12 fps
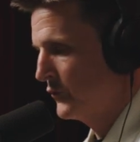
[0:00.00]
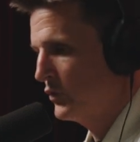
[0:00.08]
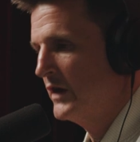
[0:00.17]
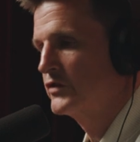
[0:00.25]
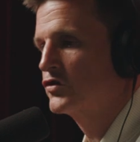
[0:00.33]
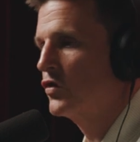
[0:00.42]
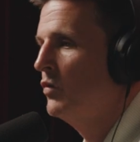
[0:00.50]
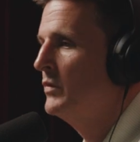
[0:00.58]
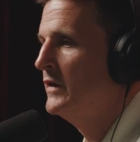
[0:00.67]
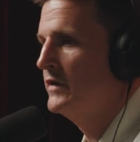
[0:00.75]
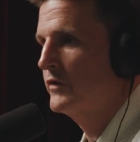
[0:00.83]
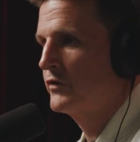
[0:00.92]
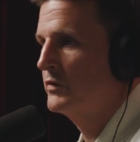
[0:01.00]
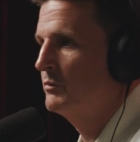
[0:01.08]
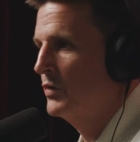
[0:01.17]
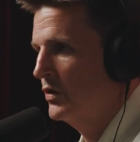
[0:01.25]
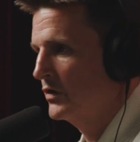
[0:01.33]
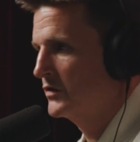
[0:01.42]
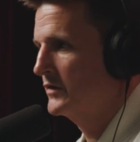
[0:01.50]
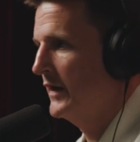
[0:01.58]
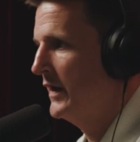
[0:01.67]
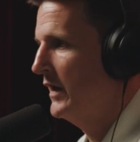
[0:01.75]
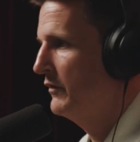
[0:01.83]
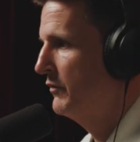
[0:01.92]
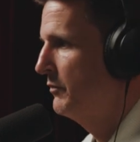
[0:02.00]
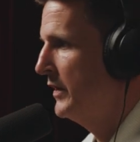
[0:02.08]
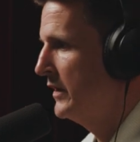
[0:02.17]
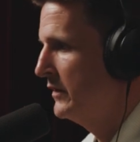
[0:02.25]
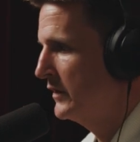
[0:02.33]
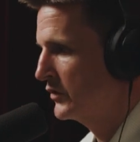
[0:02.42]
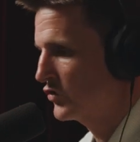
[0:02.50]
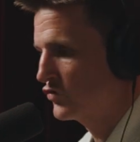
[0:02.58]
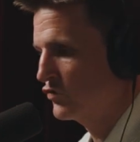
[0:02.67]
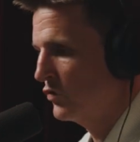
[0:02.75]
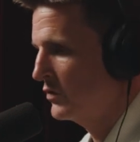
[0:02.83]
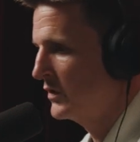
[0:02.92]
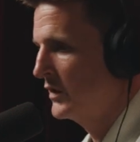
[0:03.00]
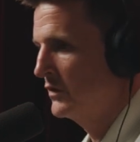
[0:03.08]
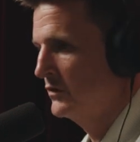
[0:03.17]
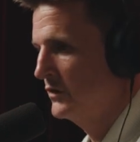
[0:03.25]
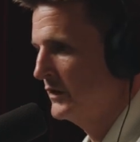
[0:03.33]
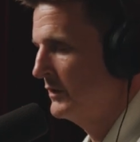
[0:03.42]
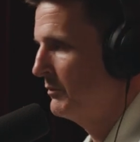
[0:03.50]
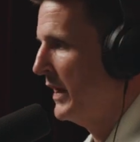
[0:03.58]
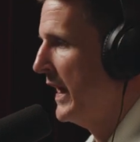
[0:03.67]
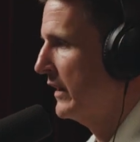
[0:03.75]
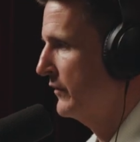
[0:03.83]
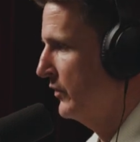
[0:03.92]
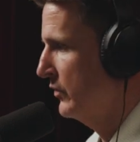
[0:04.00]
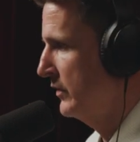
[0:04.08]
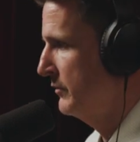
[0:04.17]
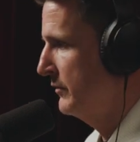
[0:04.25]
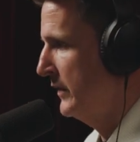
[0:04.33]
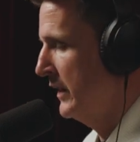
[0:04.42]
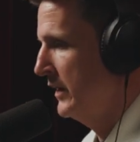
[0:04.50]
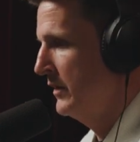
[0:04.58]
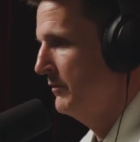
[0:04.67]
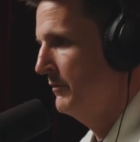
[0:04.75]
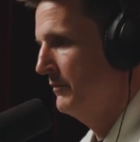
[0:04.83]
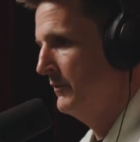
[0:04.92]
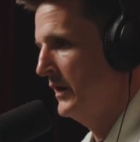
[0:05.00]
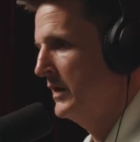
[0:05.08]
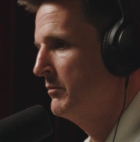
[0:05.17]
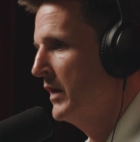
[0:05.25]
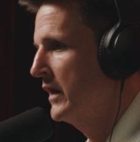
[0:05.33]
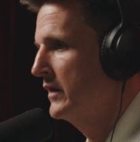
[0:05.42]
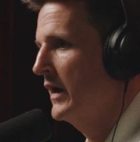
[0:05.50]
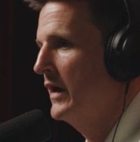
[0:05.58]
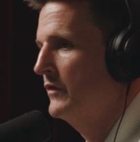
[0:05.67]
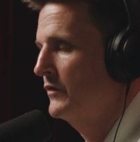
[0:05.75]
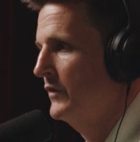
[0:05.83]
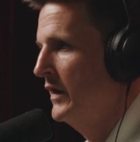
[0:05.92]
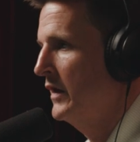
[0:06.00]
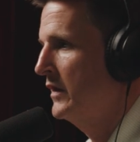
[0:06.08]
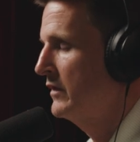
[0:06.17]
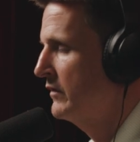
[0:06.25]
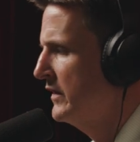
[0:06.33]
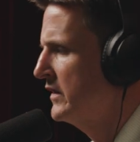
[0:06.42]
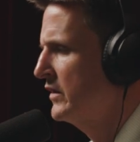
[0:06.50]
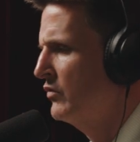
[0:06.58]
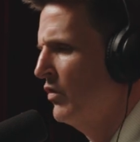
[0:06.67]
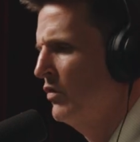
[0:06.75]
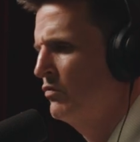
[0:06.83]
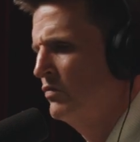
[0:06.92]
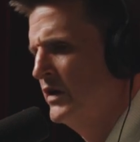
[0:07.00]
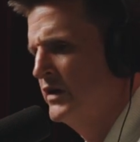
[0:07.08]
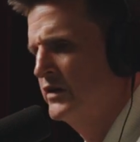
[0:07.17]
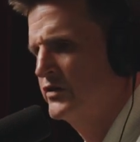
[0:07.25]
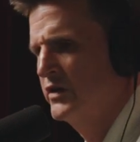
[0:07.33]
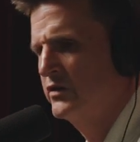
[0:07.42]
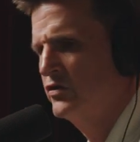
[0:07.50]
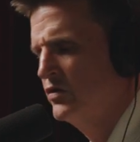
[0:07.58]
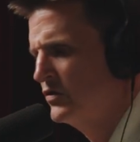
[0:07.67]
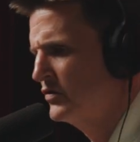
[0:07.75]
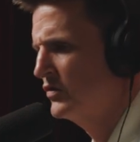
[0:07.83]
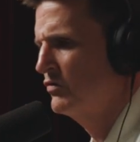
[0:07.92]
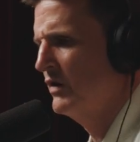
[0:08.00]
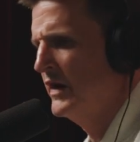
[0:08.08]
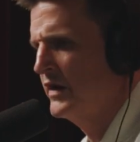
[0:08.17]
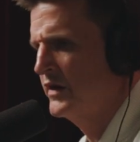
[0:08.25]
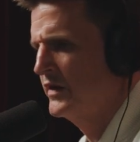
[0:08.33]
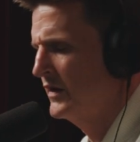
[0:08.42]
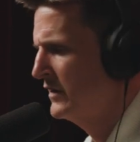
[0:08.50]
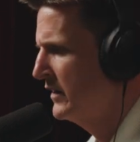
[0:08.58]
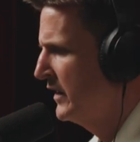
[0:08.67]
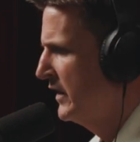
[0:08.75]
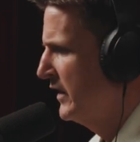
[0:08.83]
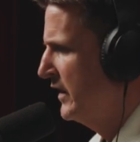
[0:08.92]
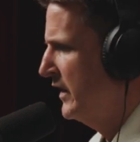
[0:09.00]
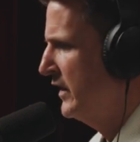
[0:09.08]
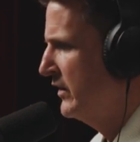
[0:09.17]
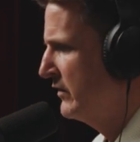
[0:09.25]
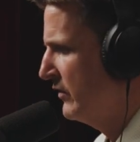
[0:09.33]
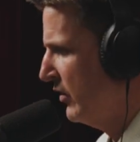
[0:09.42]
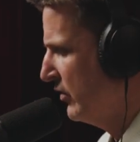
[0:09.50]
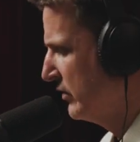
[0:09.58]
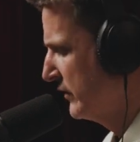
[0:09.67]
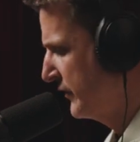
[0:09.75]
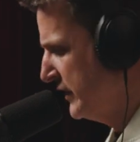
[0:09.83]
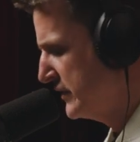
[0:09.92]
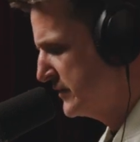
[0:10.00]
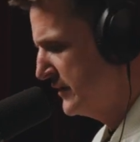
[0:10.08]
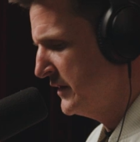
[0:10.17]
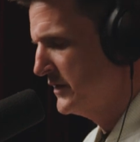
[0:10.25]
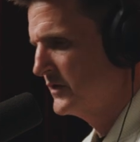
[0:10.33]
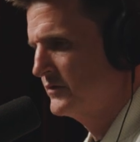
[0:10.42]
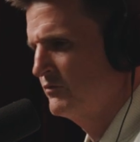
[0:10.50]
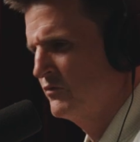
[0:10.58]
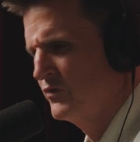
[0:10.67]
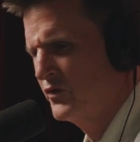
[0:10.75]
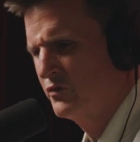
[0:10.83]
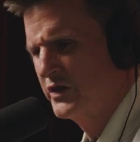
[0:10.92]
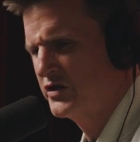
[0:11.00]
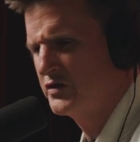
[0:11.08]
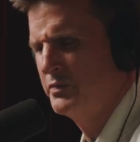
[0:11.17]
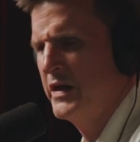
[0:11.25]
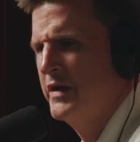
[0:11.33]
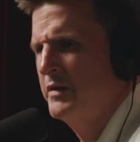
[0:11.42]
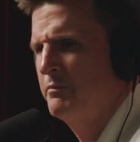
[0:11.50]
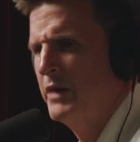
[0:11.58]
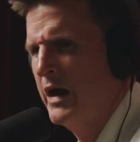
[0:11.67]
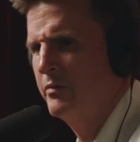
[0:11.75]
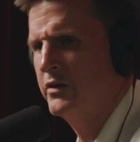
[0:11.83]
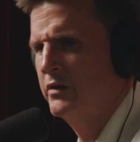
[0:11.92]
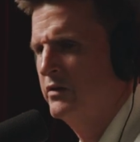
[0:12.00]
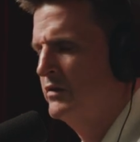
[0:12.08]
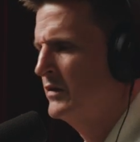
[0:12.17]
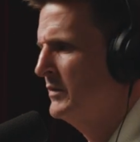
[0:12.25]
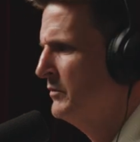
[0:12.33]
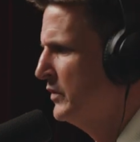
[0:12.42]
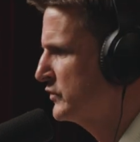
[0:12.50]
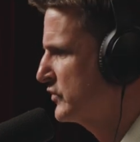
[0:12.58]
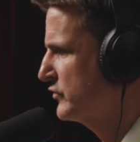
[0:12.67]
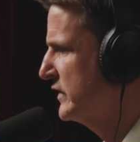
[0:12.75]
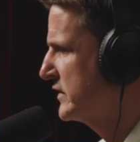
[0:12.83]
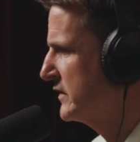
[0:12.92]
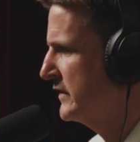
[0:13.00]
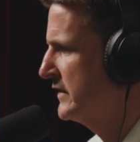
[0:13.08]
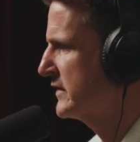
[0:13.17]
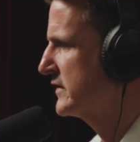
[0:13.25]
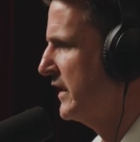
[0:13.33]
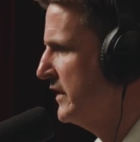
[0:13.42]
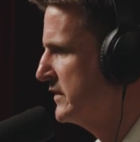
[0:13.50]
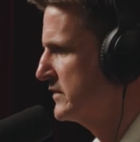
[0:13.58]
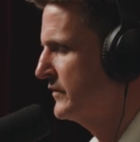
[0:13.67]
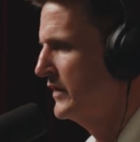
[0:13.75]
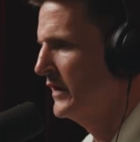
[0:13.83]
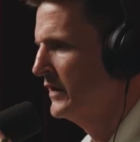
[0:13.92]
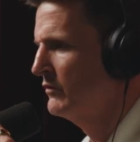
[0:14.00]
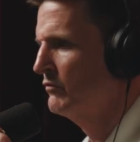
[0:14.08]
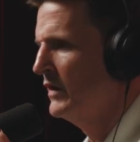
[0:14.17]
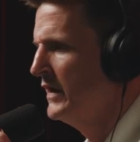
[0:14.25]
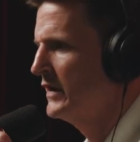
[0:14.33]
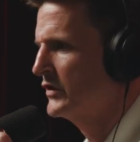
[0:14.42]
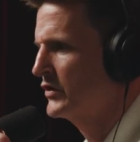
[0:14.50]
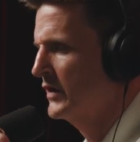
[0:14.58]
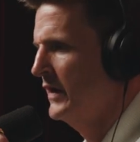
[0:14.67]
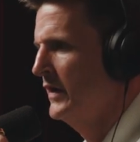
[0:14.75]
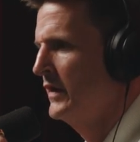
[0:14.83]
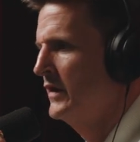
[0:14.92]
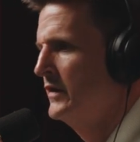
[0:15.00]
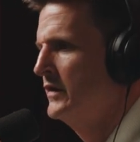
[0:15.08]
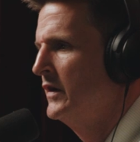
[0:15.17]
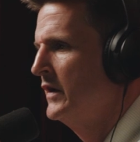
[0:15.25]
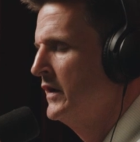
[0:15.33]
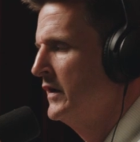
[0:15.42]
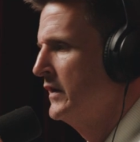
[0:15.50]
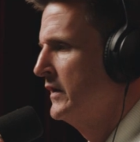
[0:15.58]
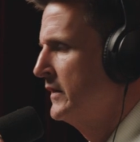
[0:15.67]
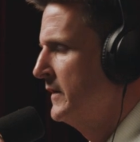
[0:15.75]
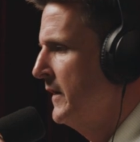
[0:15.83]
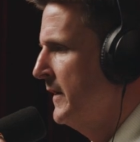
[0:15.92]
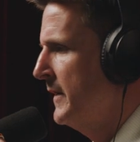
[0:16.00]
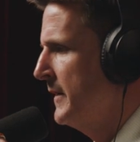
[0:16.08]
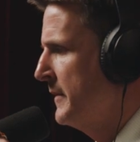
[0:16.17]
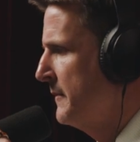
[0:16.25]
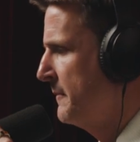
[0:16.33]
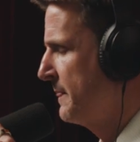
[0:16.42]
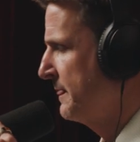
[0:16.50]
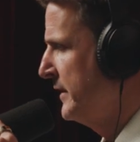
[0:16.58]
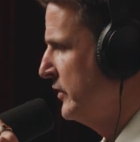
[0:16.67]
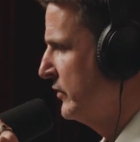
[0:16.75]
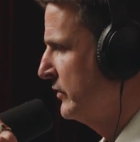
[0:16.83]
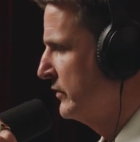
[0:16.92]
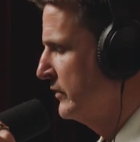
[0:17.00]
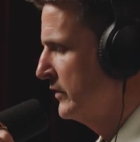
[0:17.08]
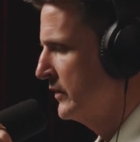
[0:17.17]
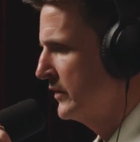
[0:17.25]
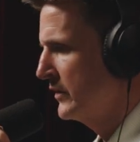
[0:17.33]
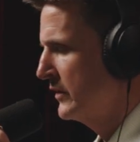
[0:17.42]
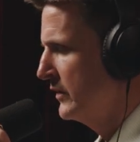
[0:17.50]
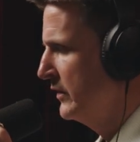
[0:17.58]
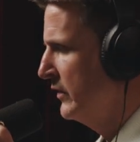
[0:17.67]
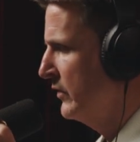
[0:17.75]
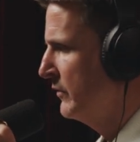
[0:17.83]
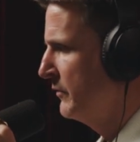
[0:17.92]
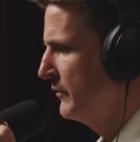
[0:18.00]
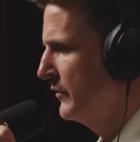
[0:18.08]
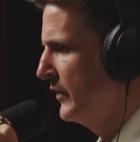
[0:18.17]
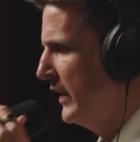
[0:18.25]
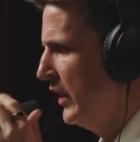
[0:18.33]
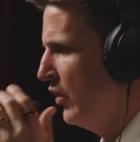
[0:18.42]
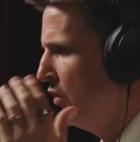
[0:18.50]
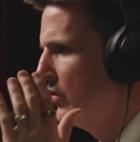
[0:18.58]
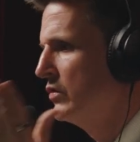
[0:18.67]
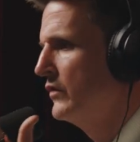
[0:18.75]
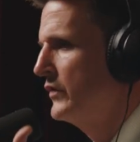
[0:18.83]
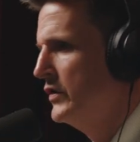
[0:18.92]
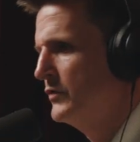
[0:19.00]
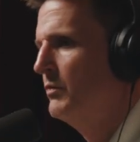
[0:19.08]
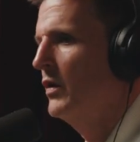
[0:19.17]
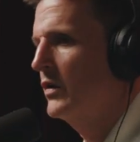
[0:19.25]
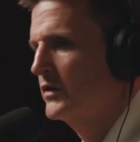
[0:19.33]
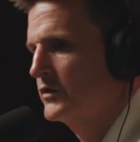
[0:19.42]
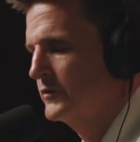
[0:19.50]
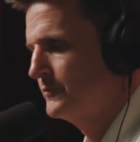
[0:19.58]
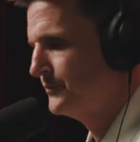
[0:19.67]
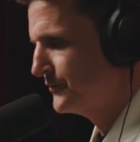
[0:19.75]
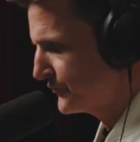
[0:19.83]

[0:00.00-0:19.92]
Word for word: read so many different books that have been extraordinarily impactful in my life, and Think and Grow Rich and Good to Great and all of these The Richest Man in Babylon, and most recently The Science of Getting Rich, and you know all of these books